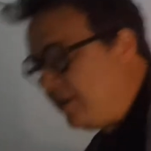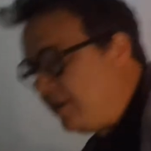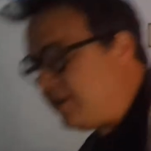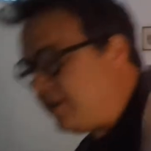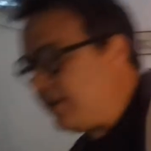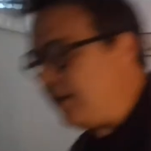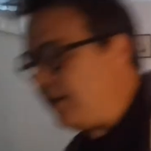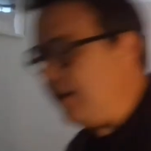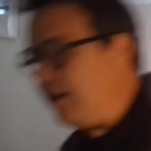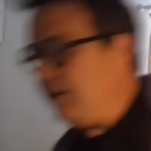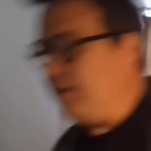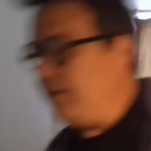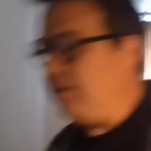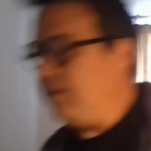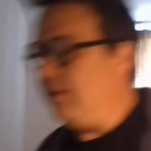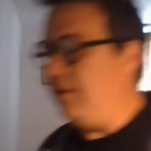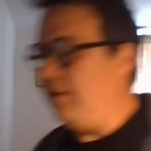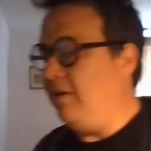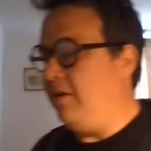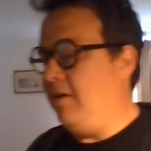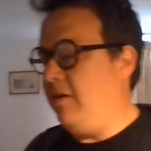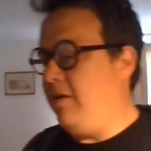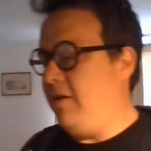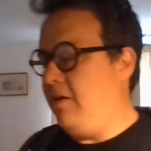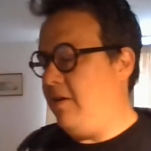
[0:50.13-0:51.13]
so
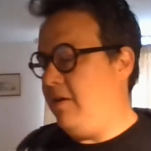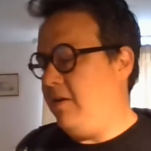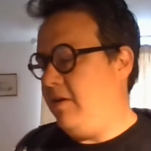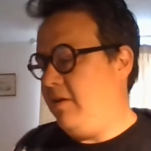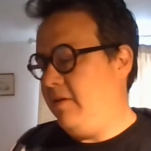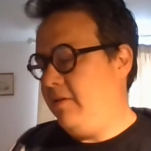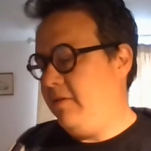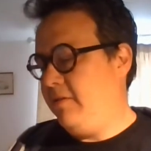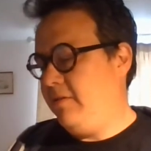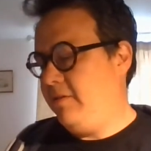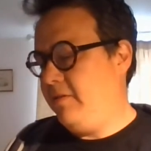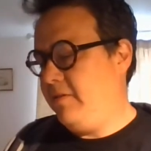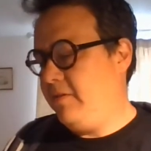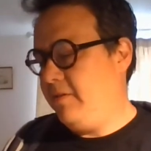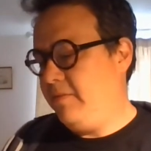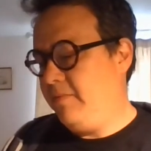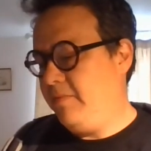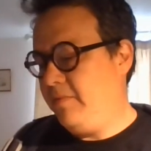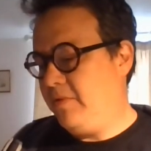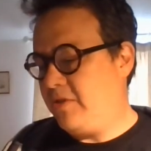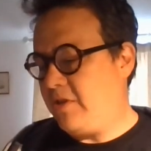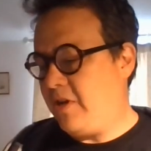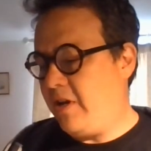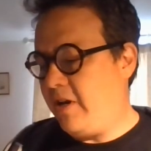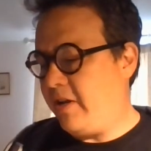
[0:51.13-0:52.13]

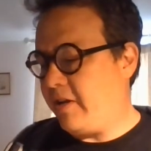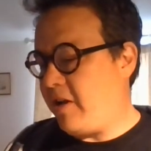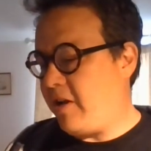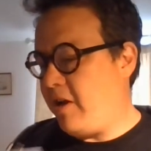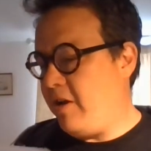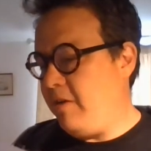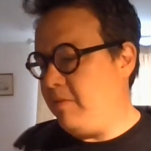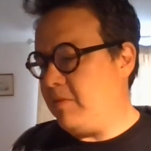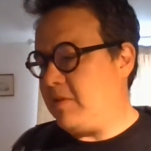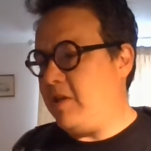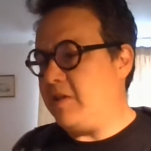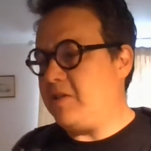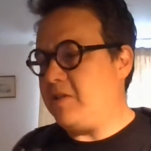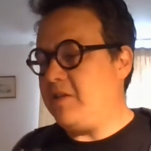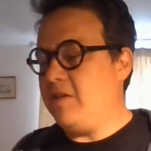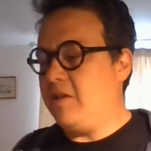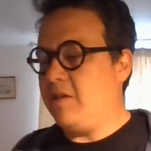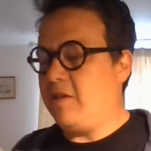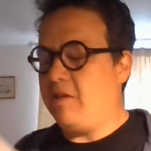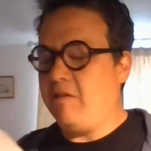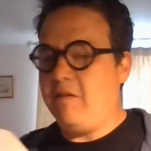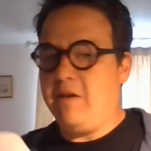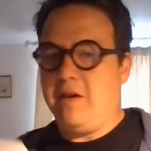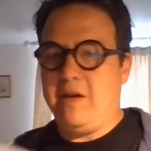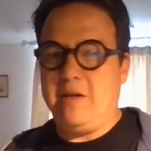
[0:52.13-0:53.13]
Sherlock Holmes lesson
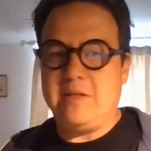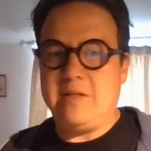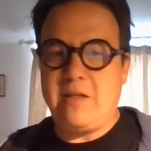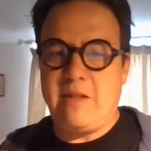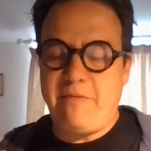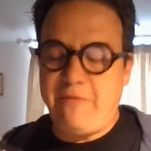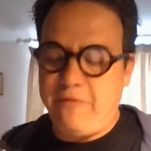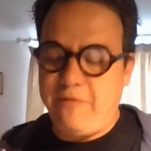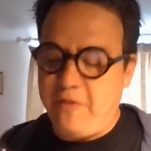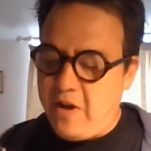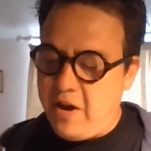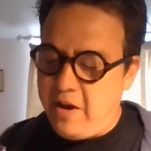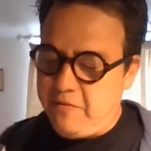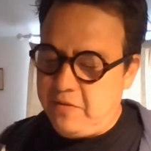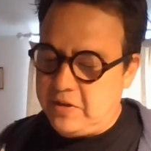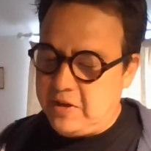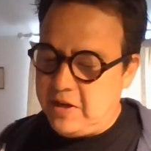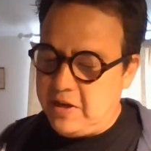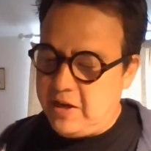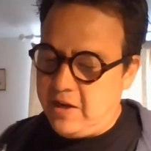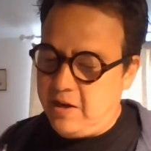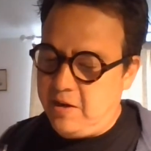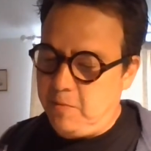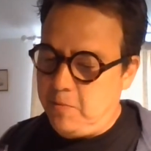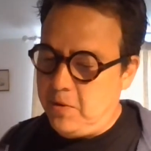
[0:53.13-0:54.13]
3. So the 5 a
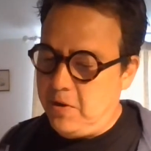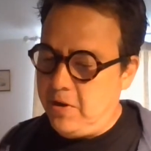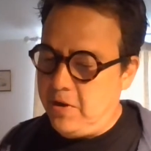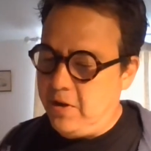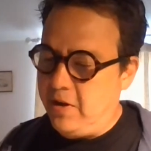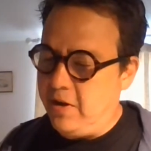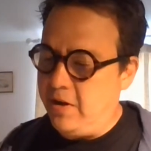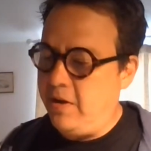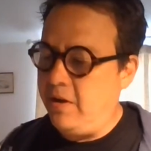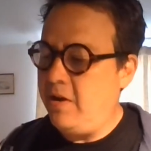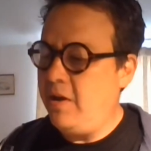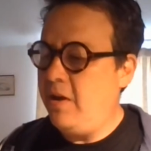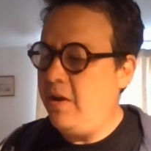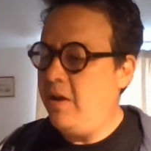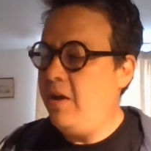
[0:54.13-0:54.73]
day were: